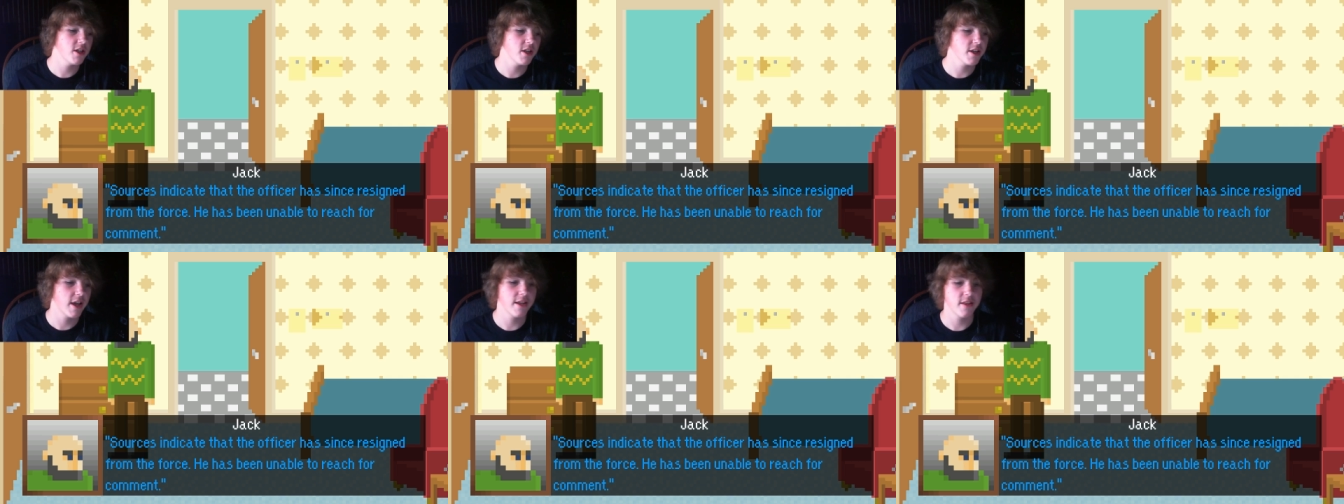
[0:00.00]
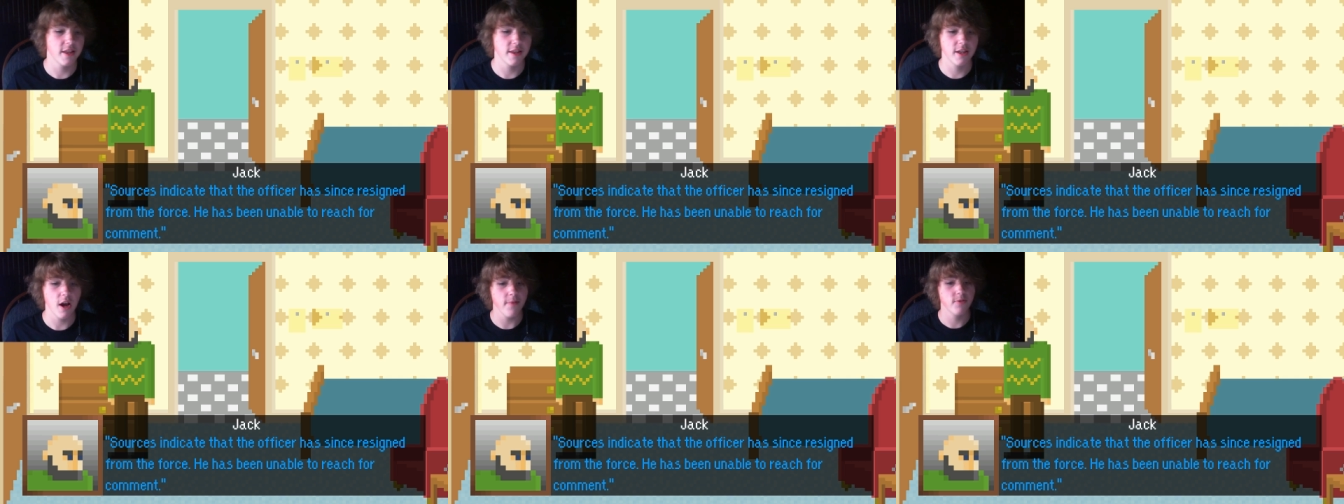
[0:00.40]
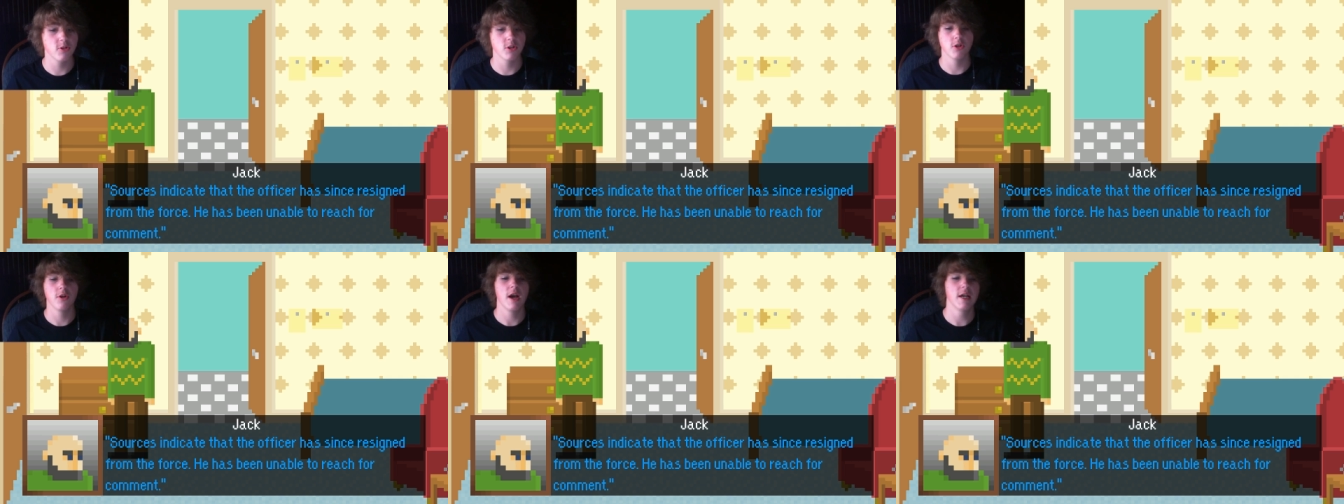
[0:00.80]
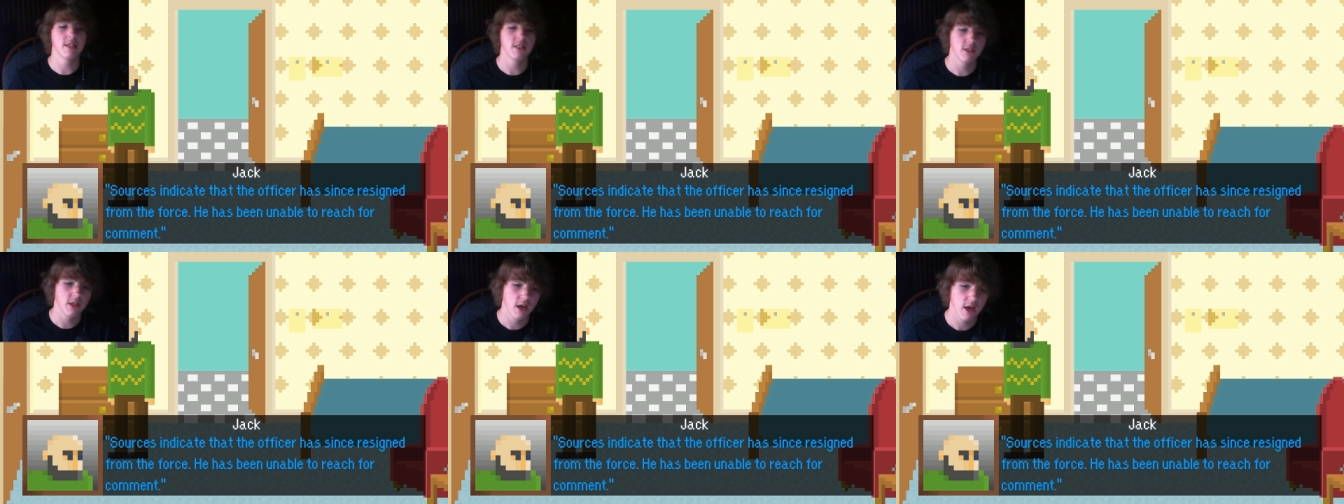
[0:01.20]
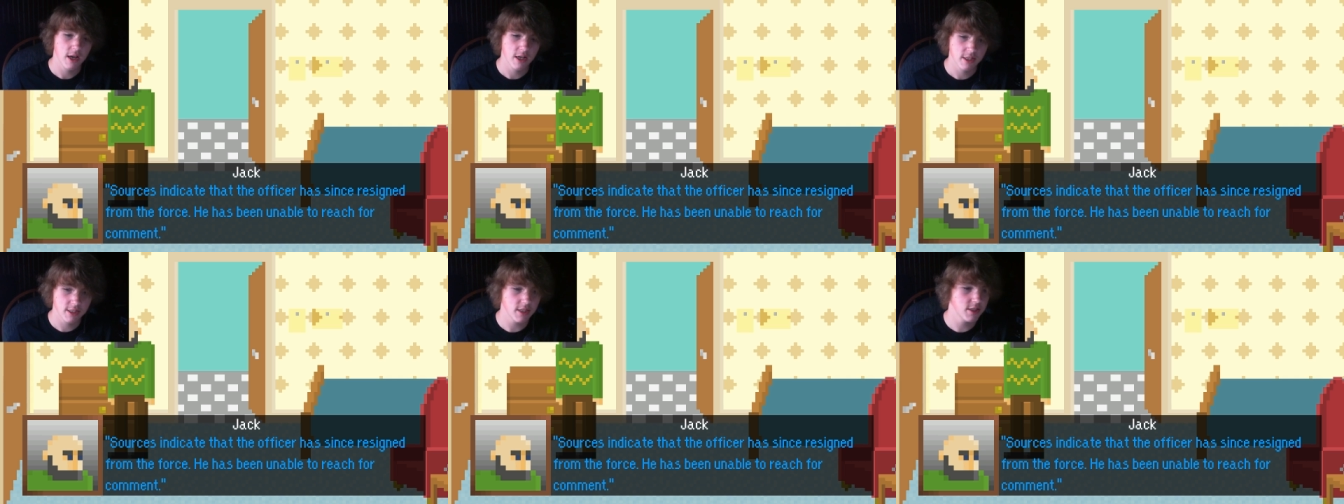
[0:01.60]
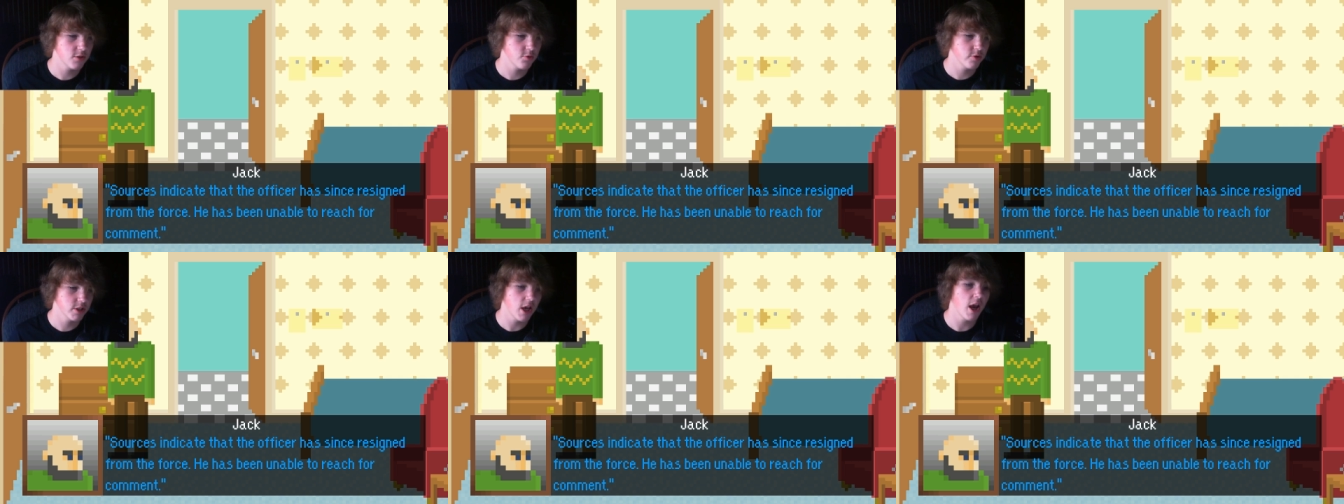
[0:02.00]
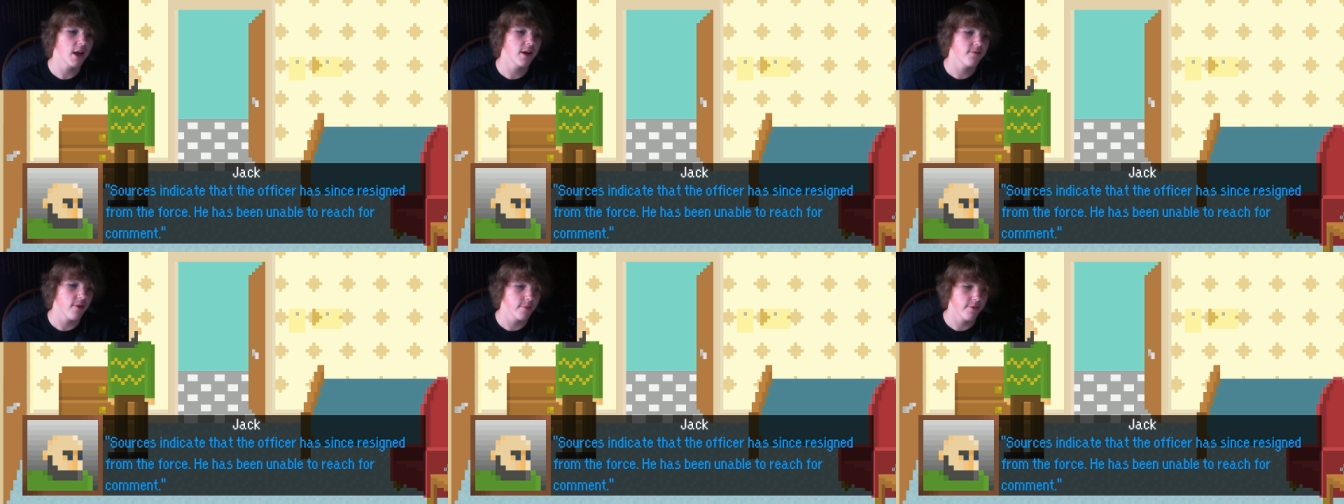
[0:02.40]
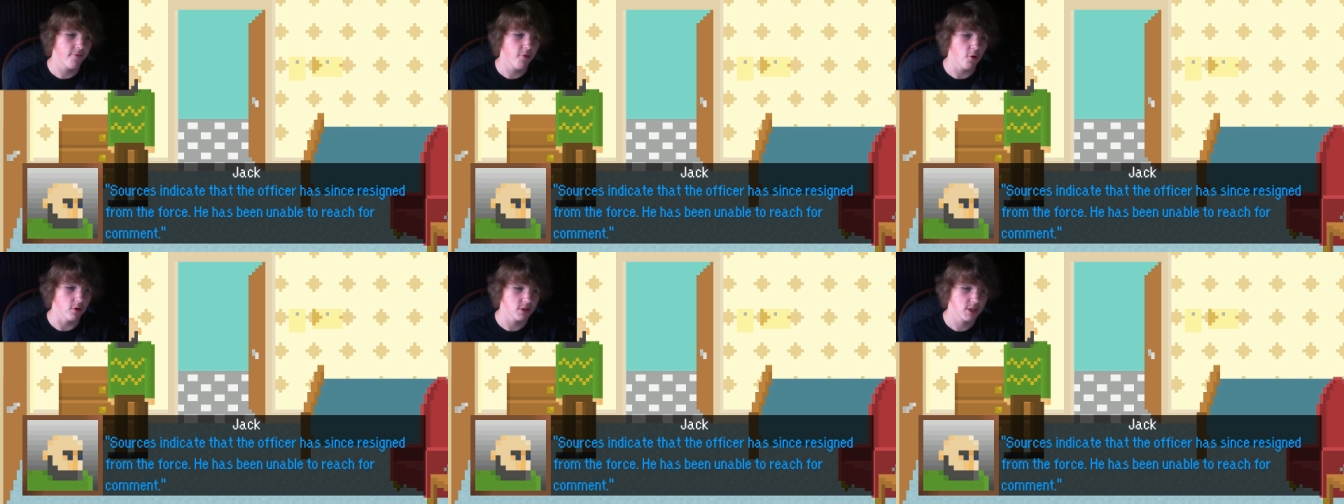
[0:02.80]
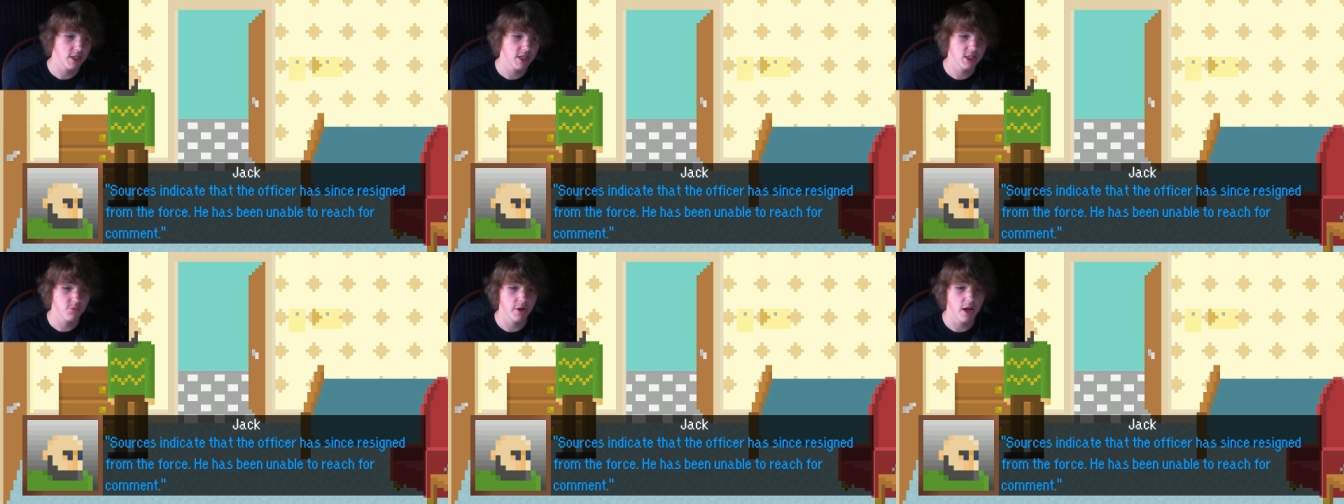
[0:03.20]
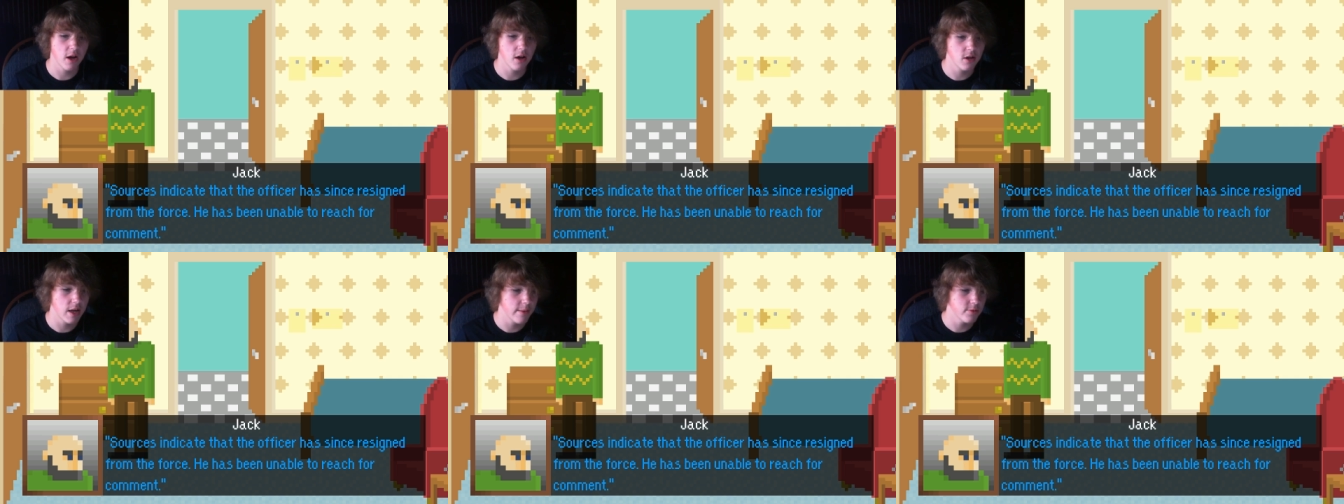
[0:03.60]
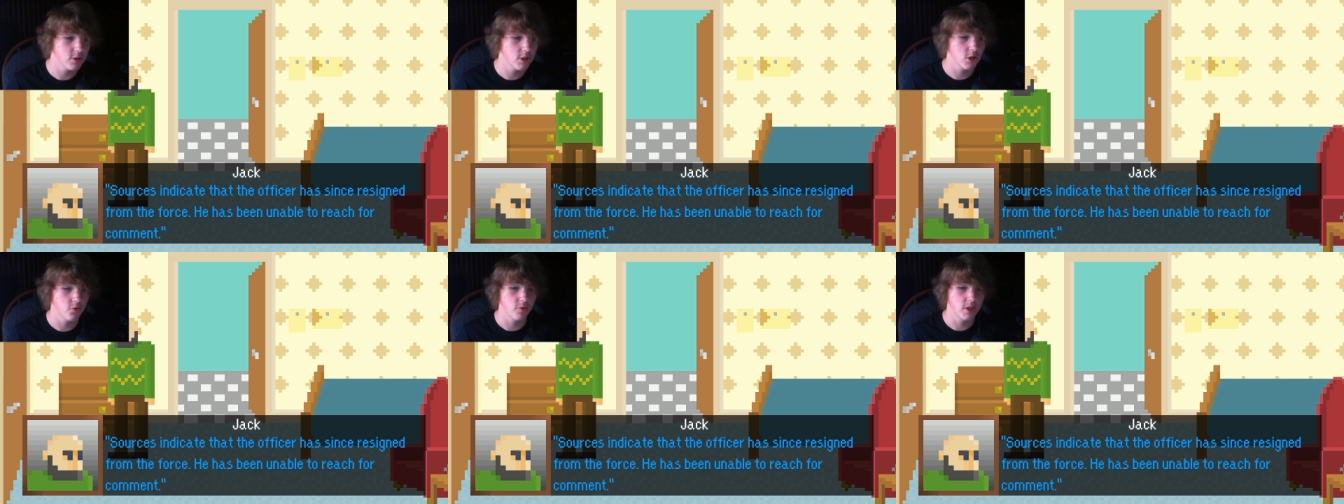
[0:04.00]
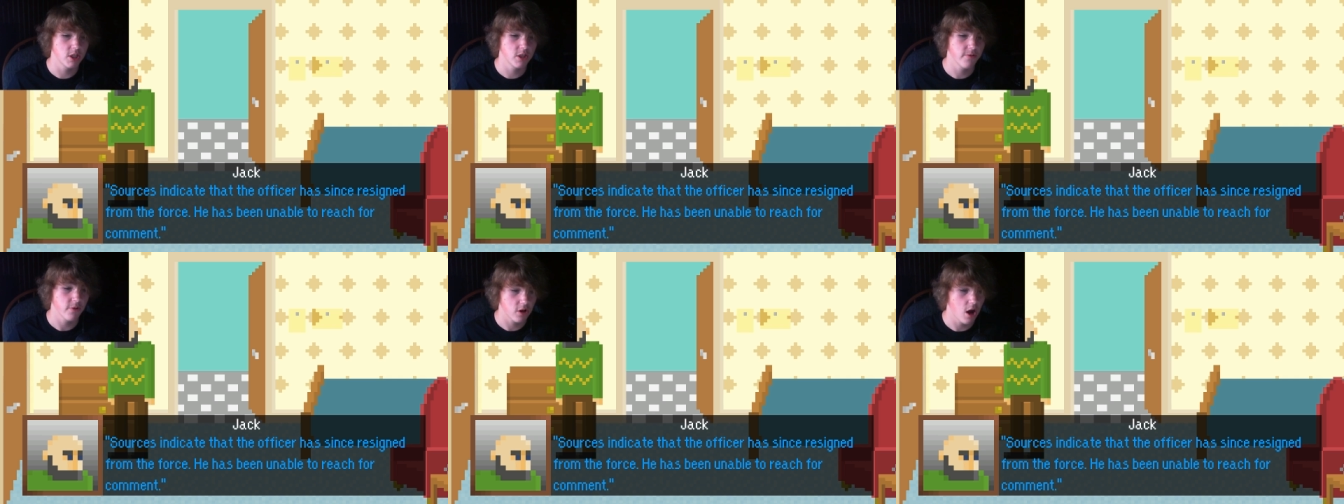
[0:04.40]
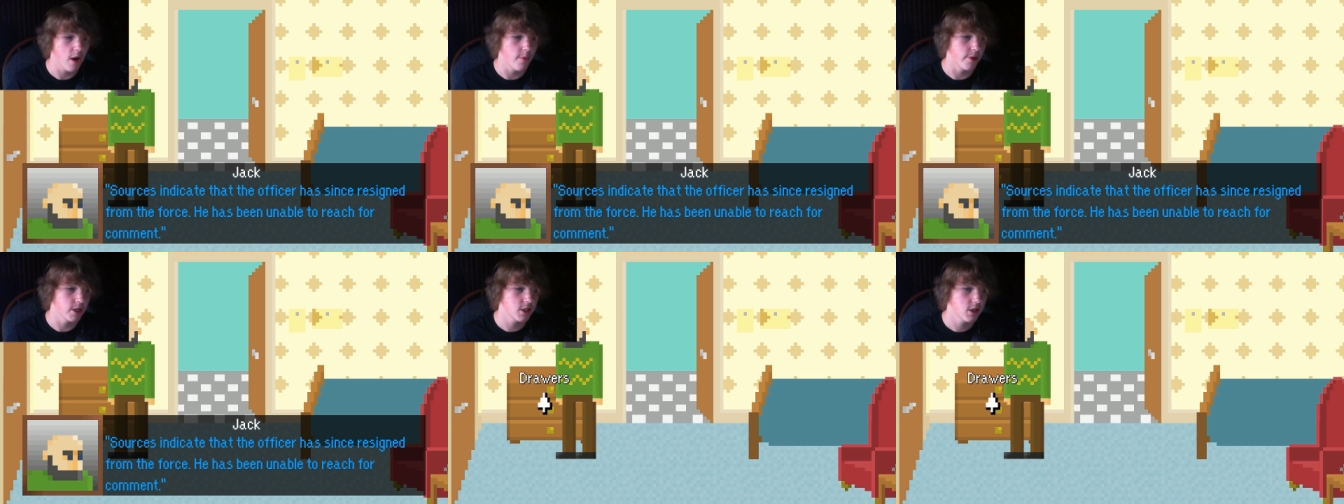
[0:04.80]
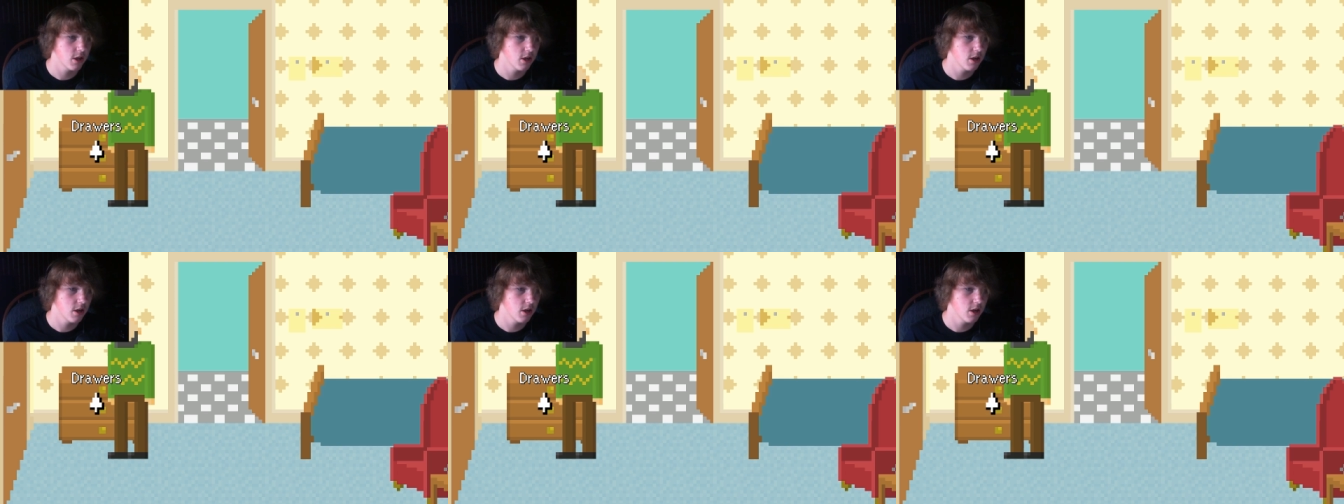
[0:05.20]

indicate that the officer has since resigned from the force. He has been unable to reach for comment.